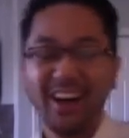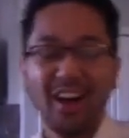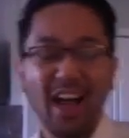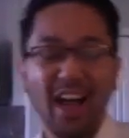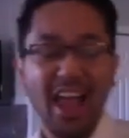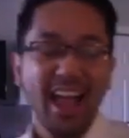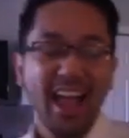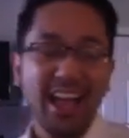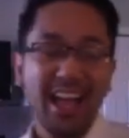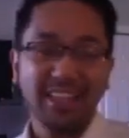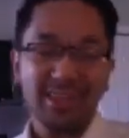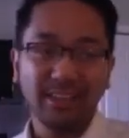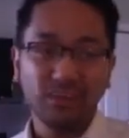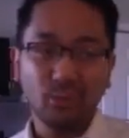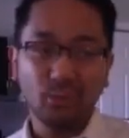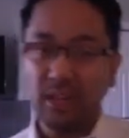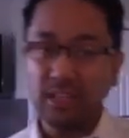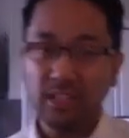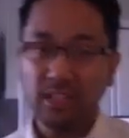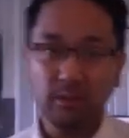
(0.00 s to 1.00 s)
And
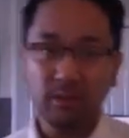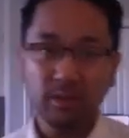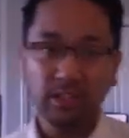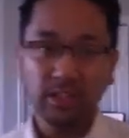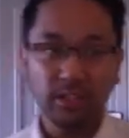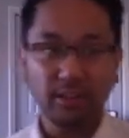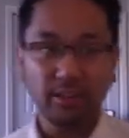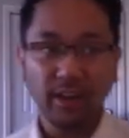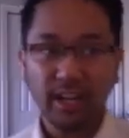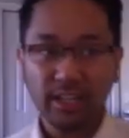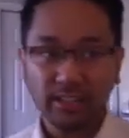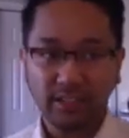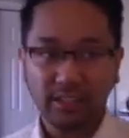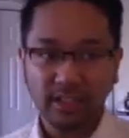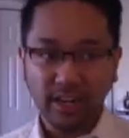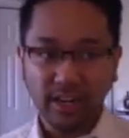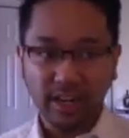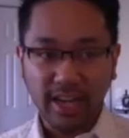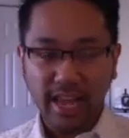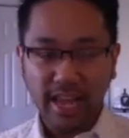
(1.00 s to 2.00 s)
one director,